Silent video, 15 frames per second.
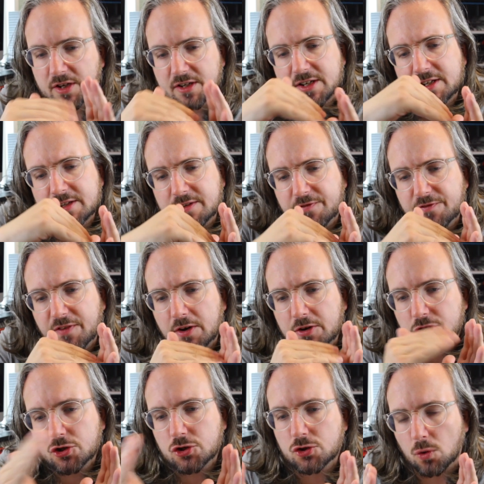Like it's a very
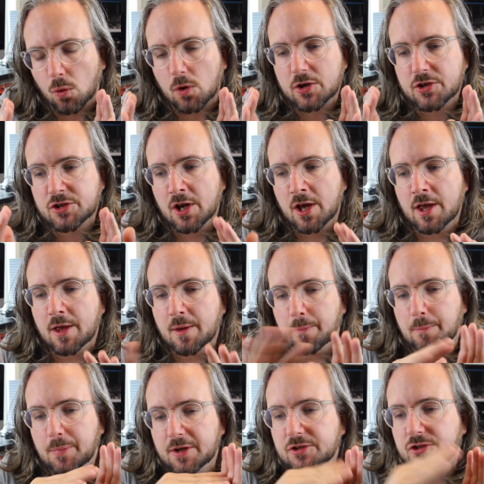short
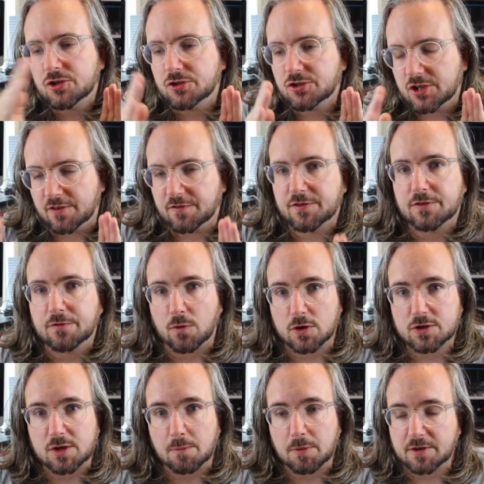pitch shift, for
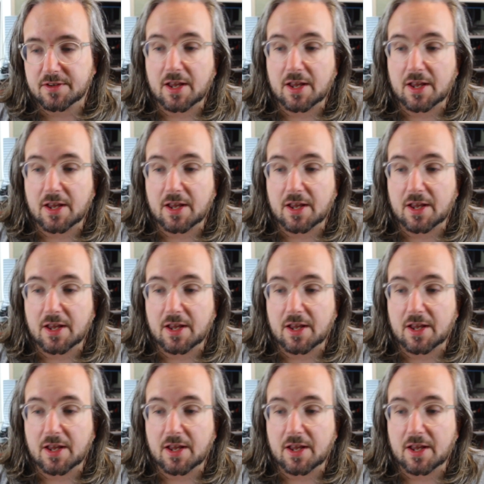example.